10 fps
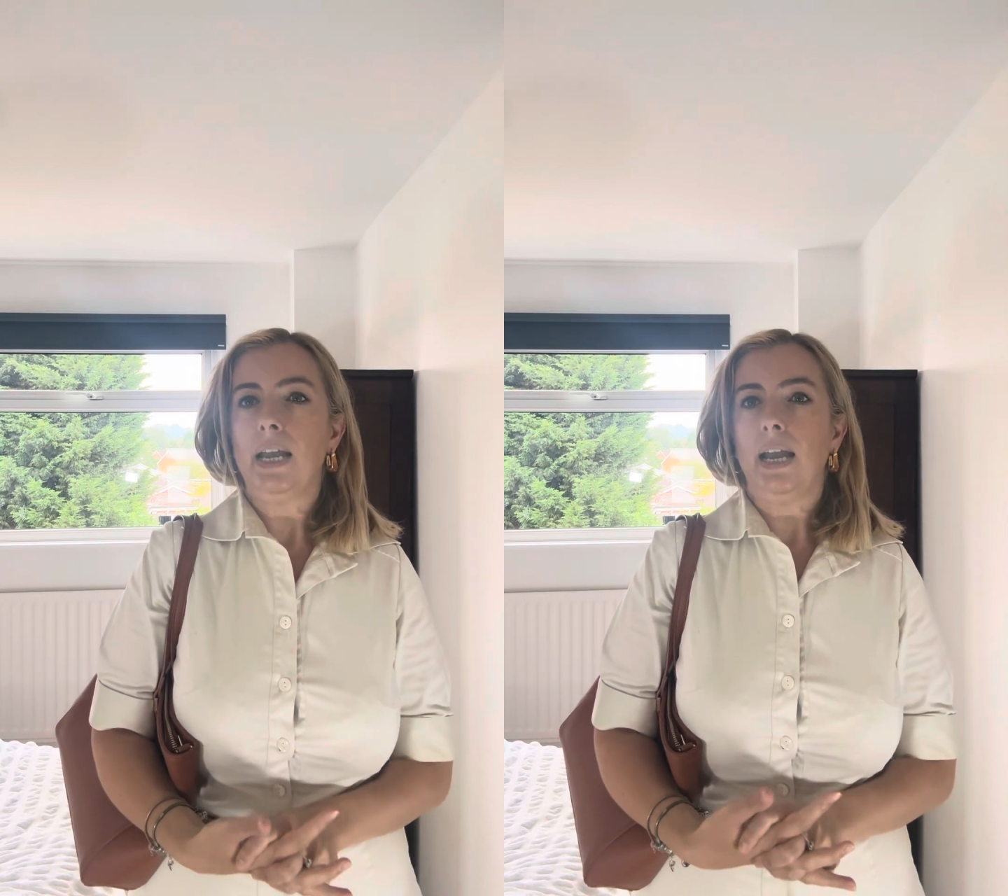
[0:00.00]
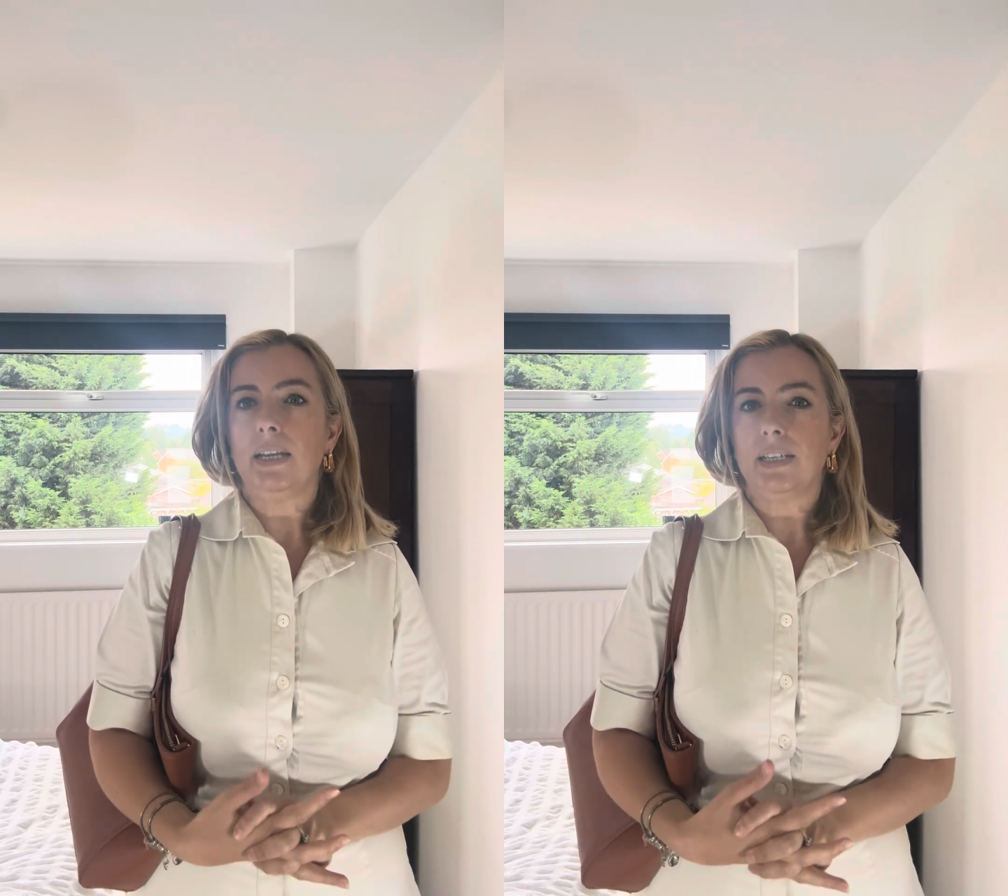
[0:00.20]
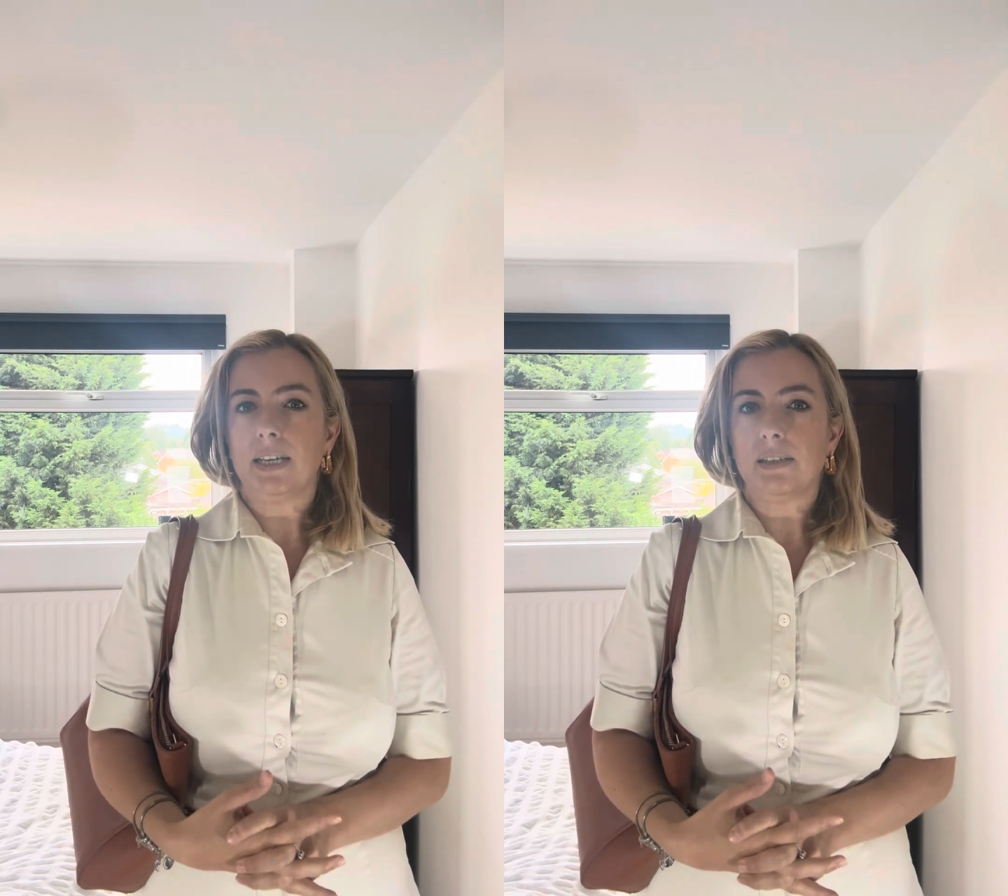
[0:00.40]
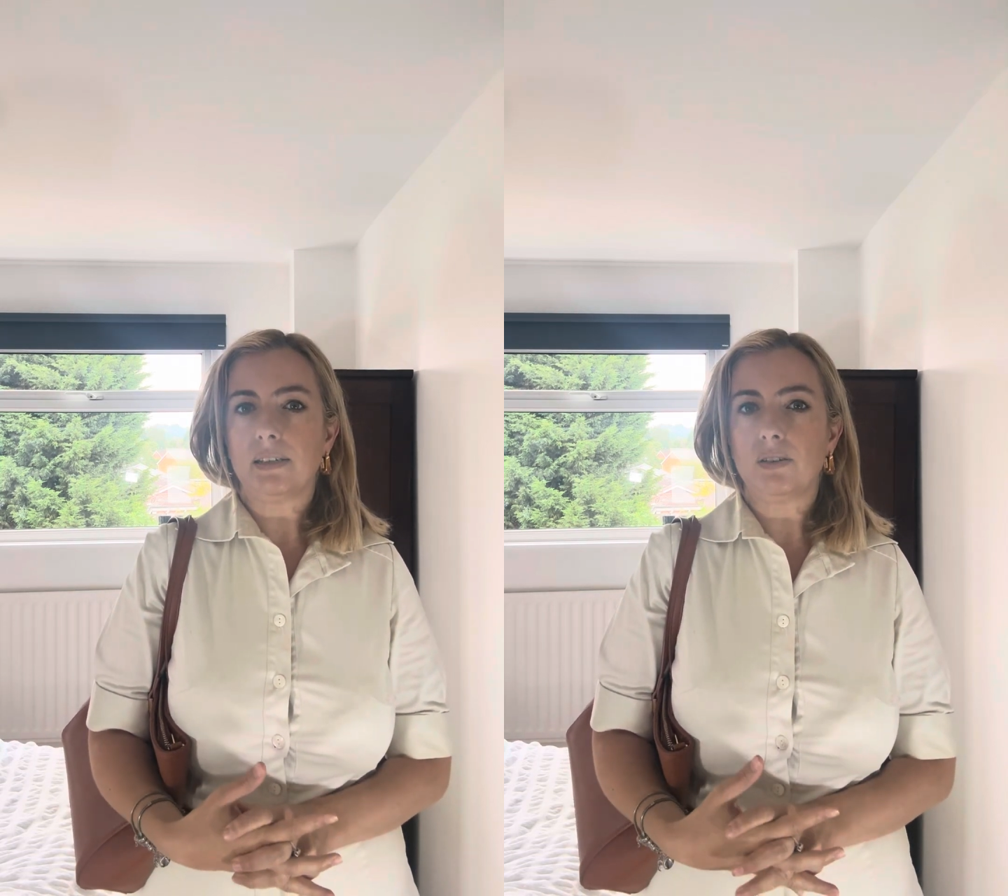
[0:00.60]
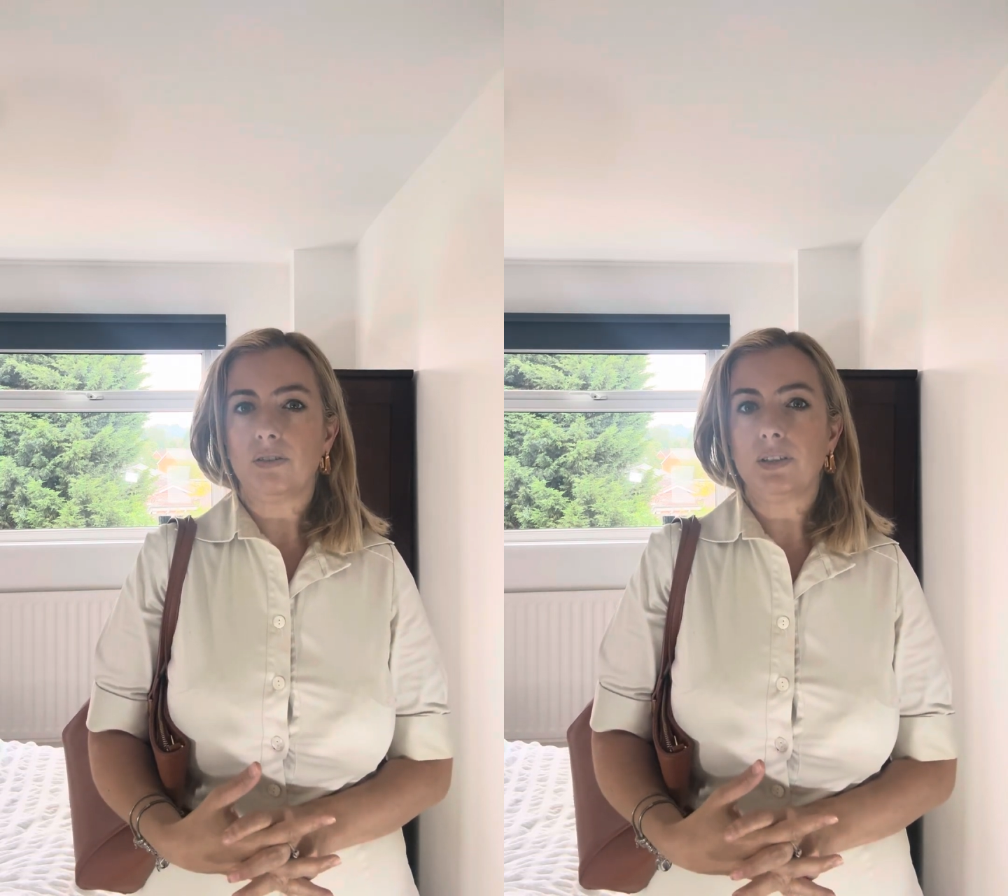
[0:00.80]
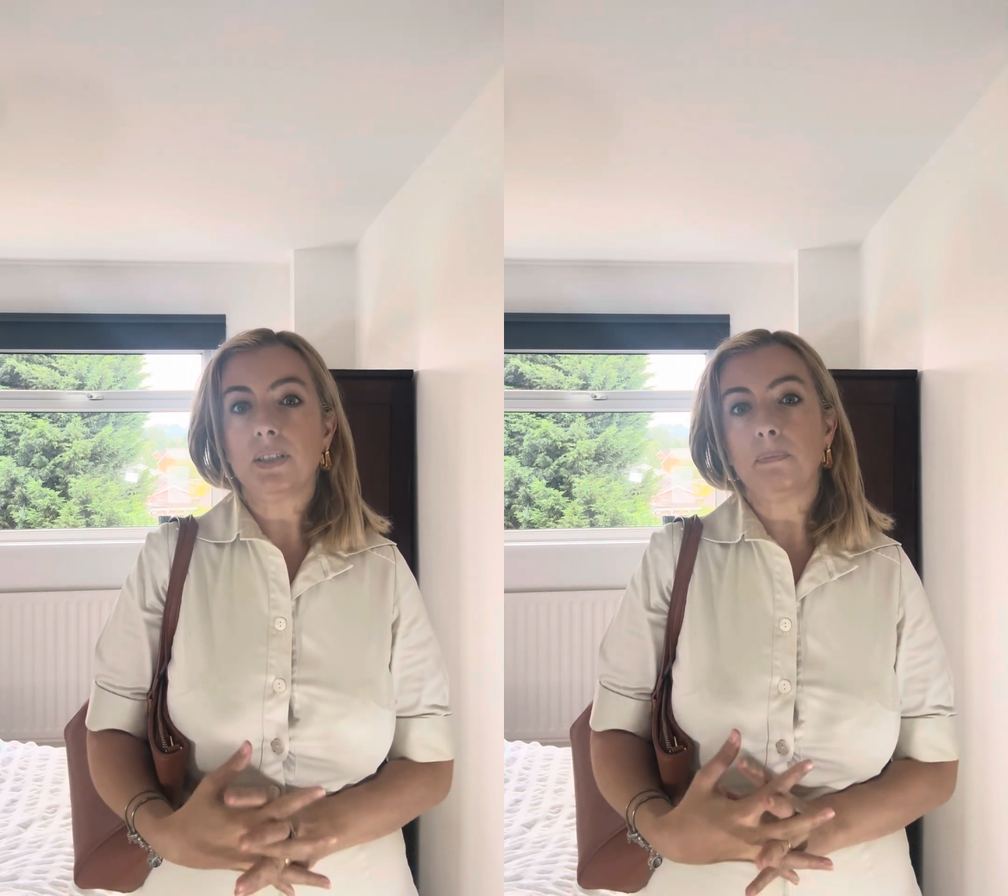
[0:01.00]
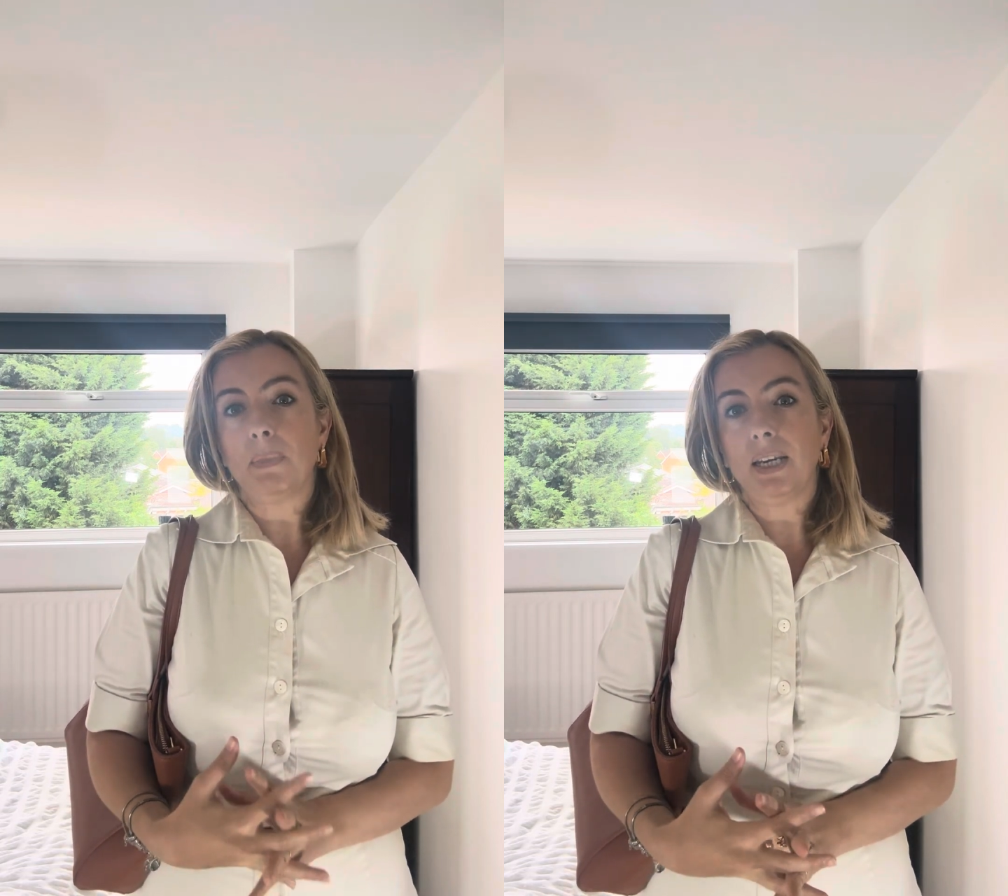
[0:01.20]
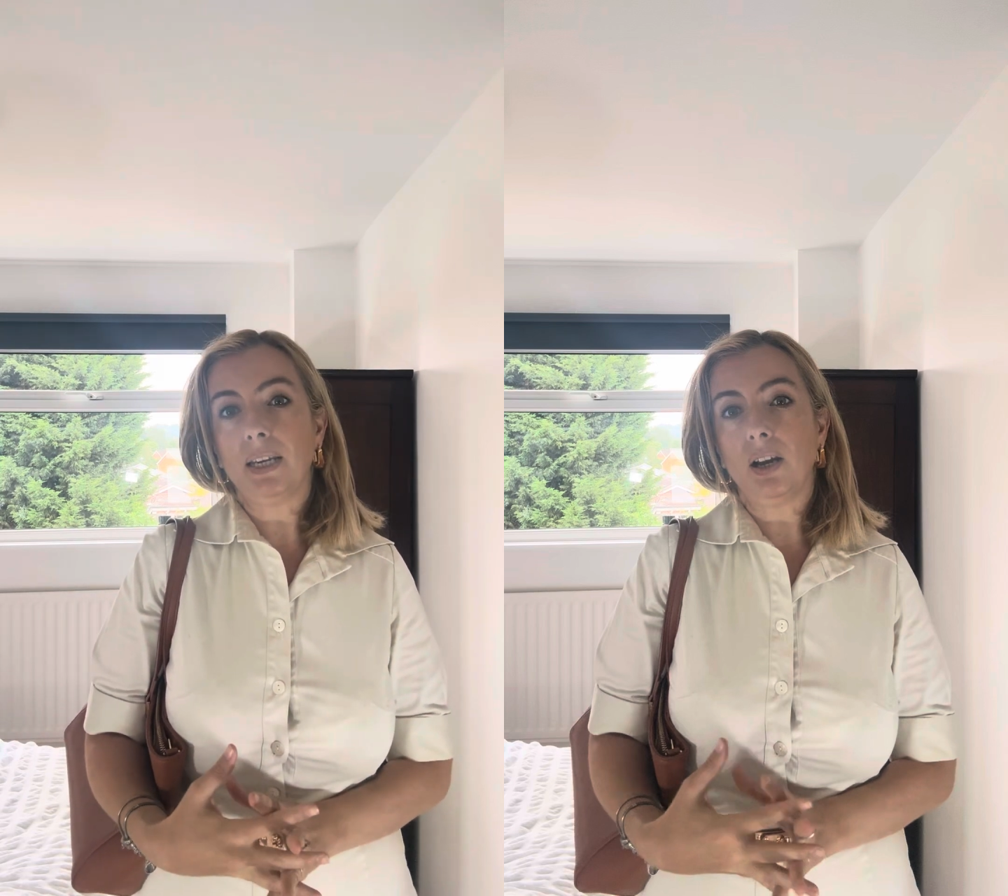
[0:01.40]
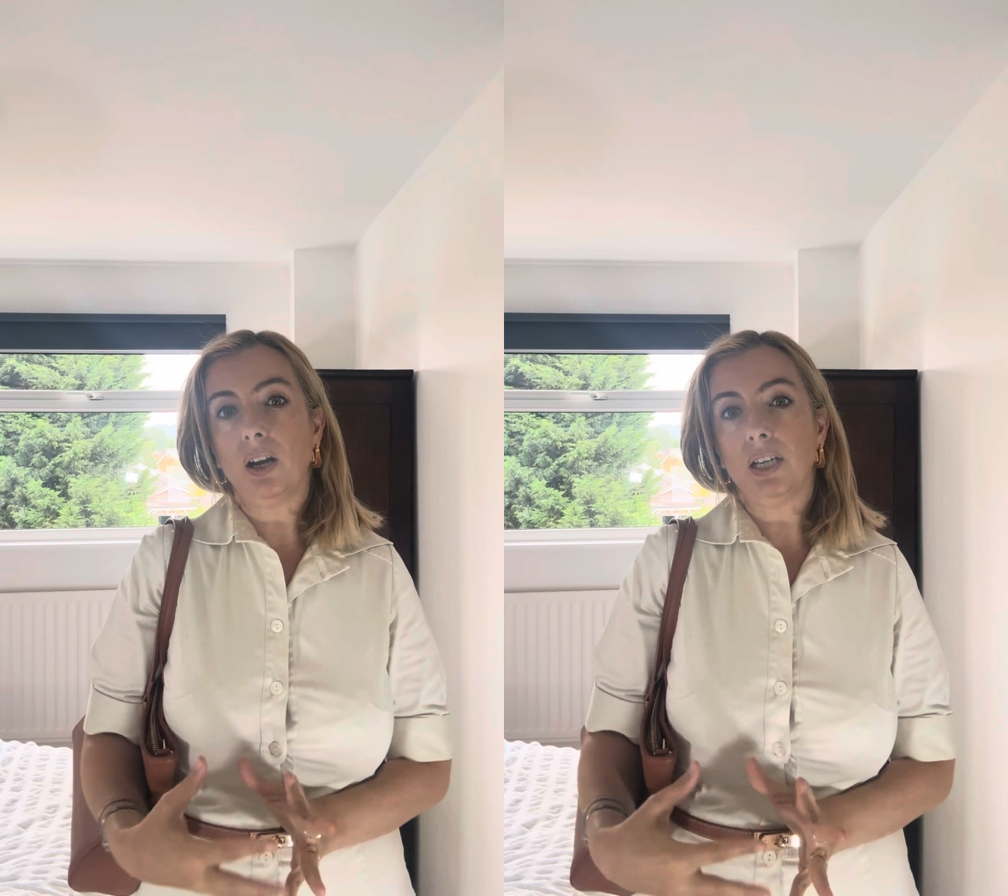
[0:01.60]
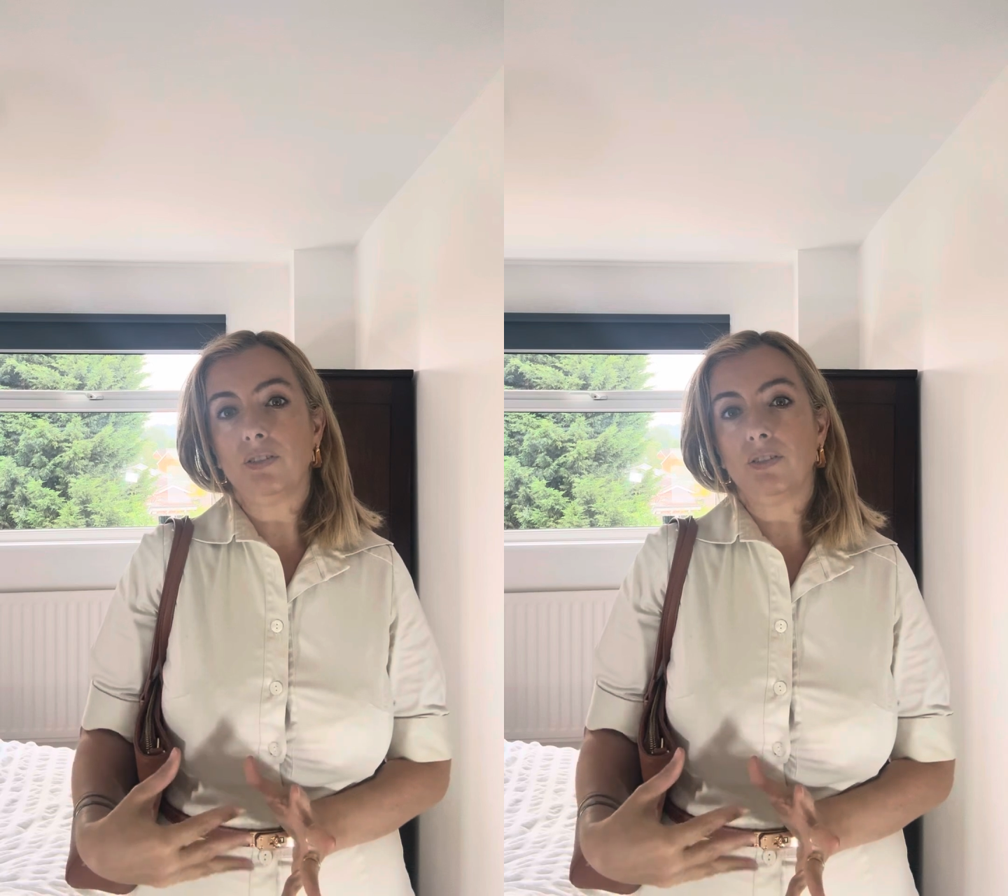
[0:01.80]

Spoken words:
and D.H. Lawrence, many highly